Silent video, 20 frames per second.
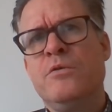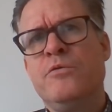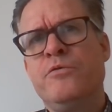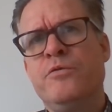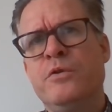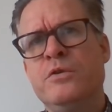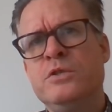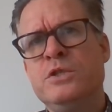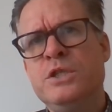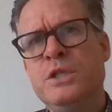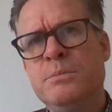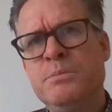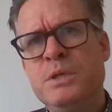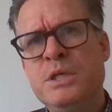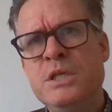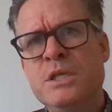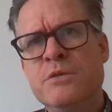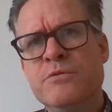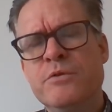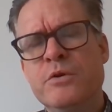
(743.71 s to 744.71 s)
for
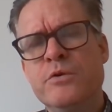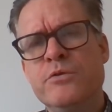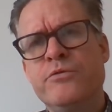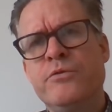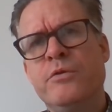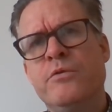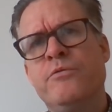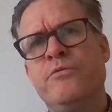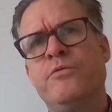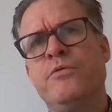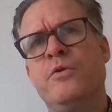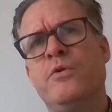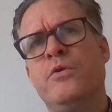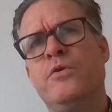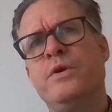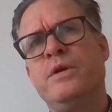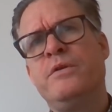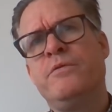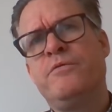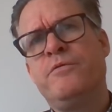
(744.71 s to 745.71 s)
GDP growth,
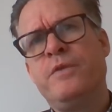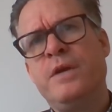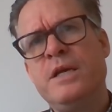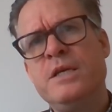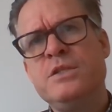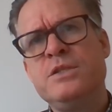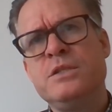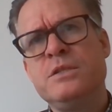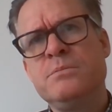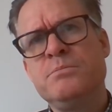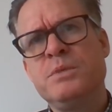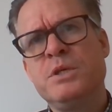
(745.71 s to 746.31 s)
for inflation,